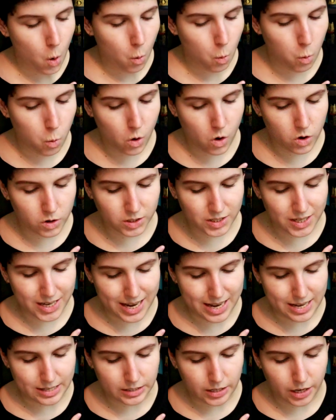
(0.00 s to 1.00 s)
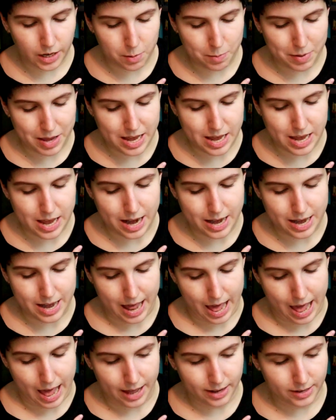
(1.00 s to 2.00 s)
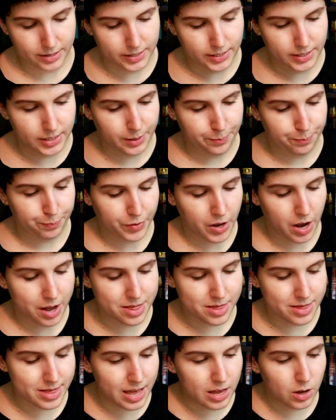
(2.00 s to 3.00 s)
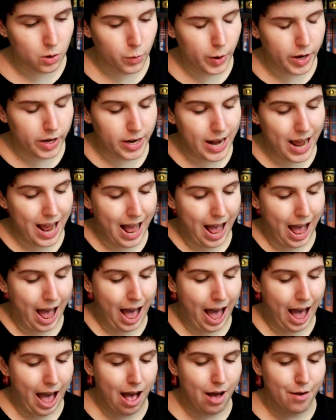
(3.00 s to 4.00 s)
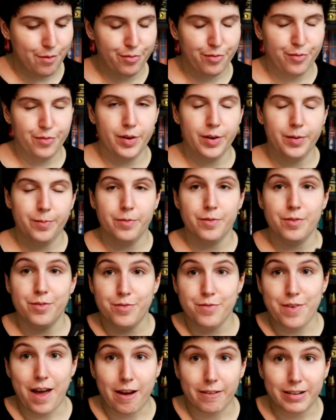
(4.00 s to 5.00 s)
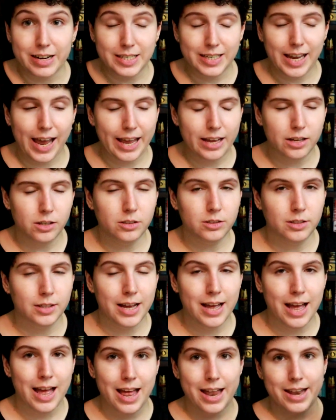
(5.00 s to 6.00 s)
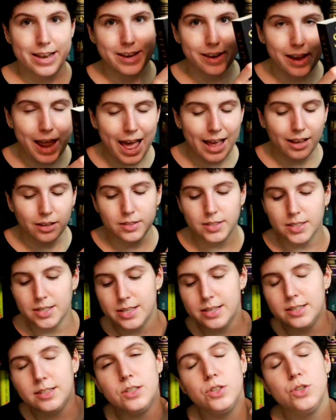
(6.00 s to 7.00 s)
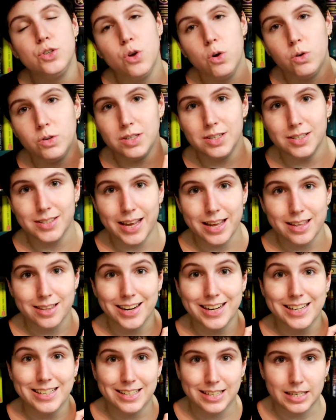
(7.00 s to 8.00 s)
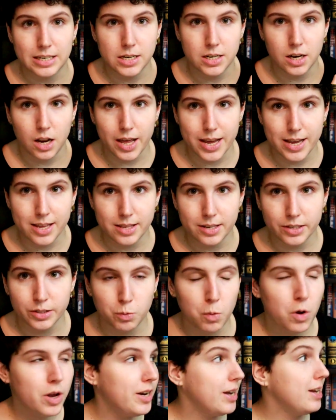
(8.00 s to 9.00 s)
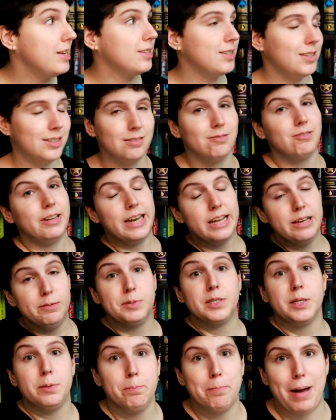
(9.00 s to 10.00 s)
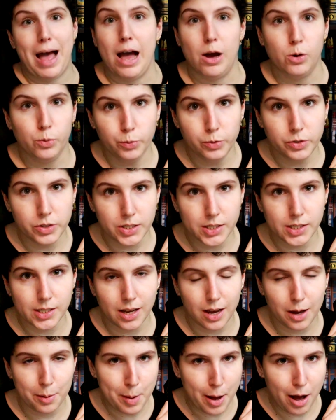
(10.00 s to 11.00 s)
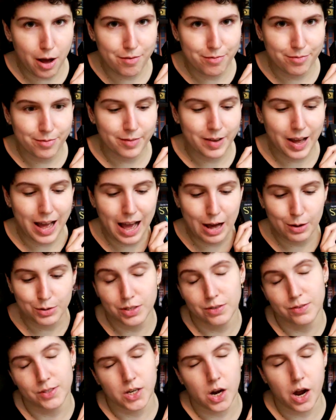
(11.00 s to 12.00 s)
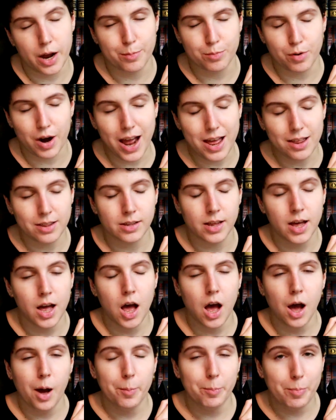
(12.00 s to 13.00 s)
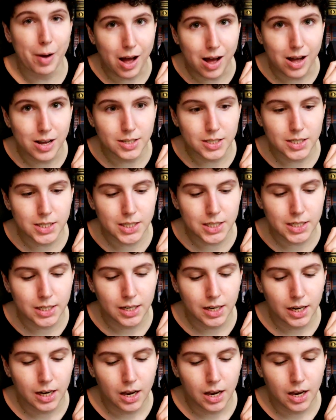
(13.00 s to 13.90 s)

What is going to be next? I think we're going to have Fairy Tale next. This is not to say that I didn't like this one. It's leaps and bounds above House of Sky and Breath, but